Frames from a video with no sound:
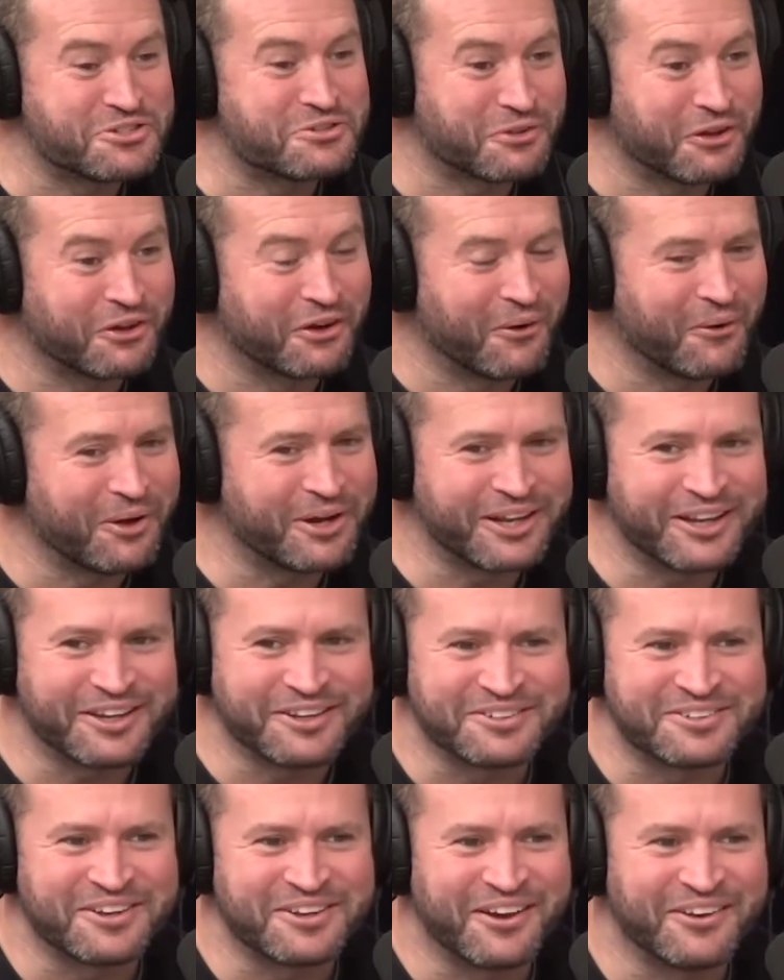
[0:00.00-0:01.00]
got no
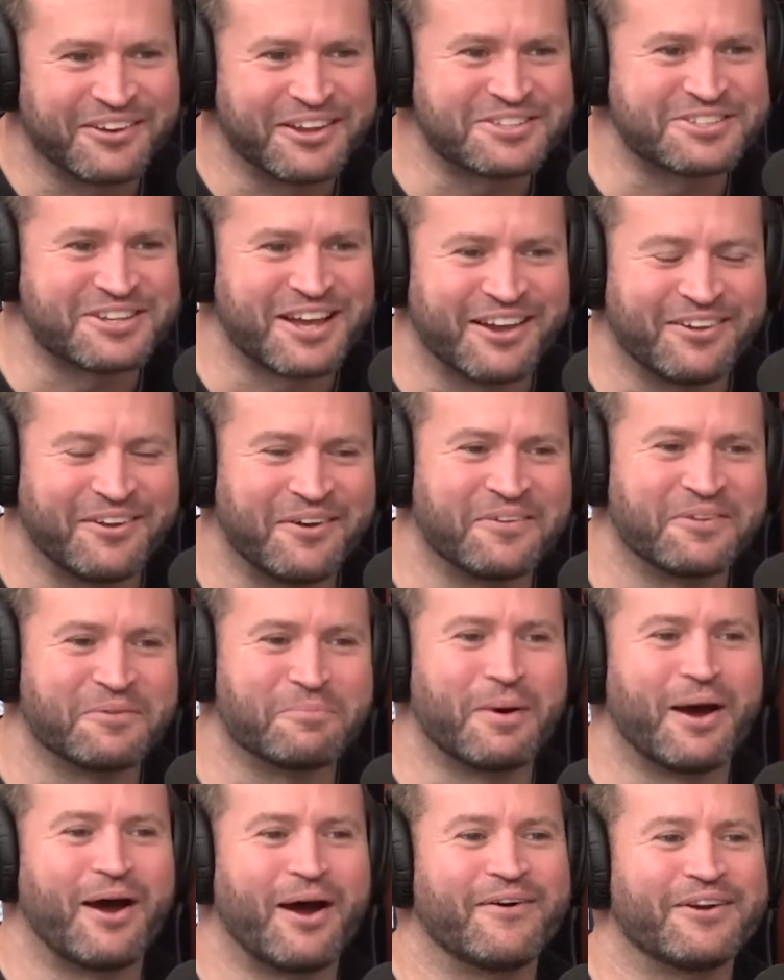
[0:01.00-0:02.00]
idea. So that's how low the
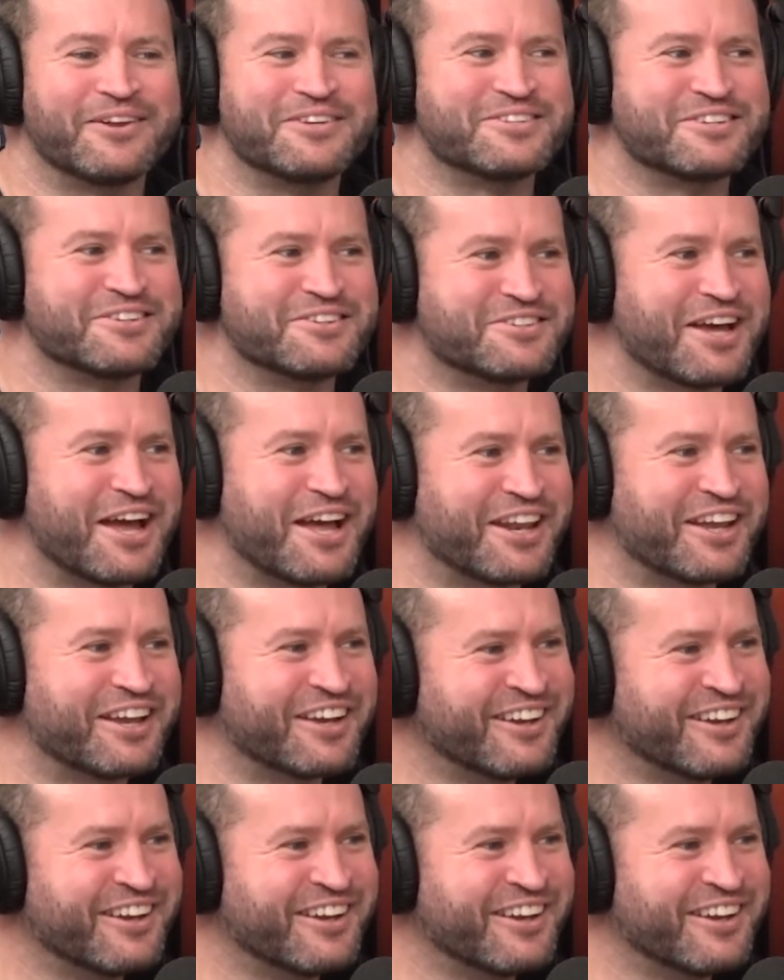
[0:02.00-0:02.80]
bar is in dating.